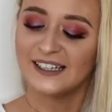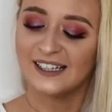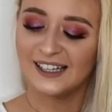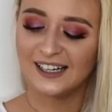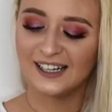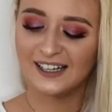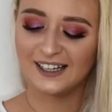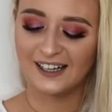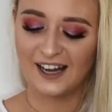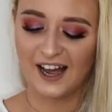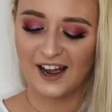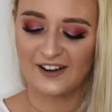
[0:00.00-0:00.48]

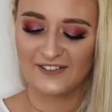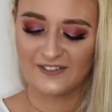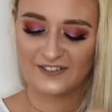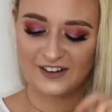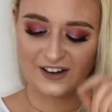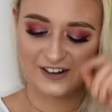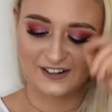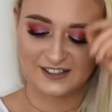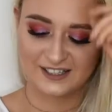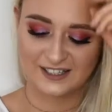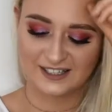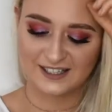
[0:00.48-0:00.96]
I've
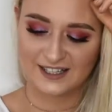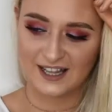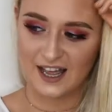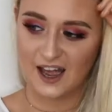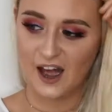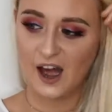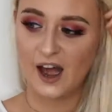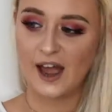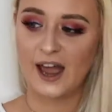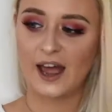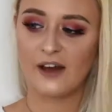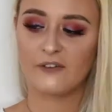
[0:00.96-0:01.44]
noticed
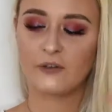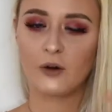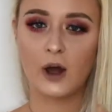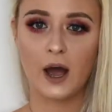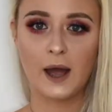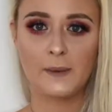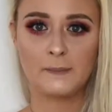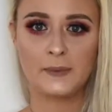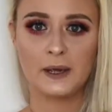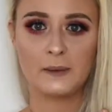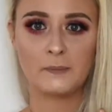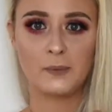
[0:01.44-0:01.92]
that I have
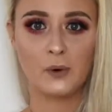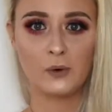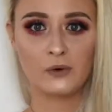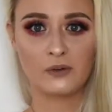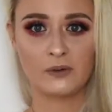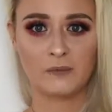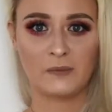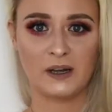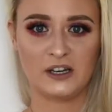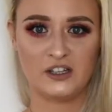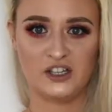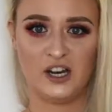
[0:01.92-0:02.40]
quite big pores
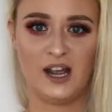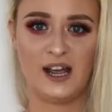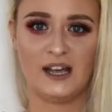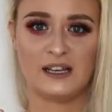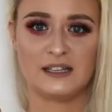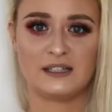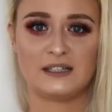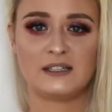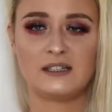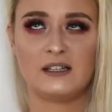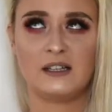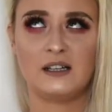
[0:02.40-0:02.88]
in my
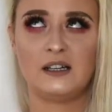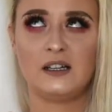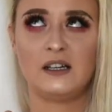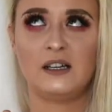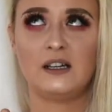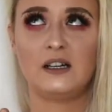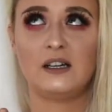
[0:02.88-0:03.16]
chest.